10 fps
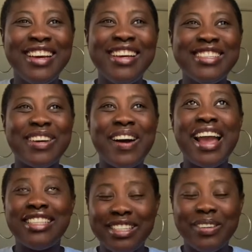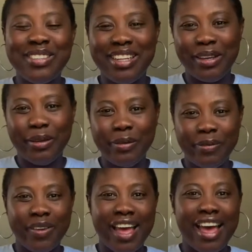So I did go to the
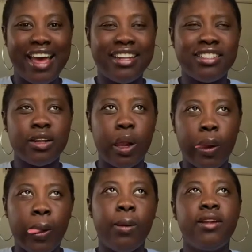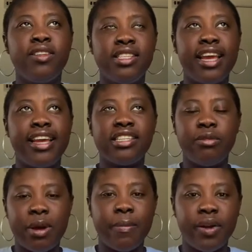youth, and one of the days I
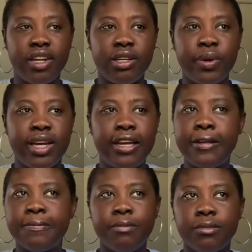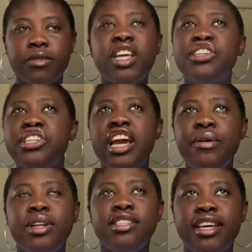remember they were
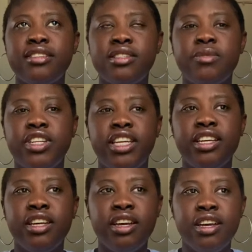sharing a testimony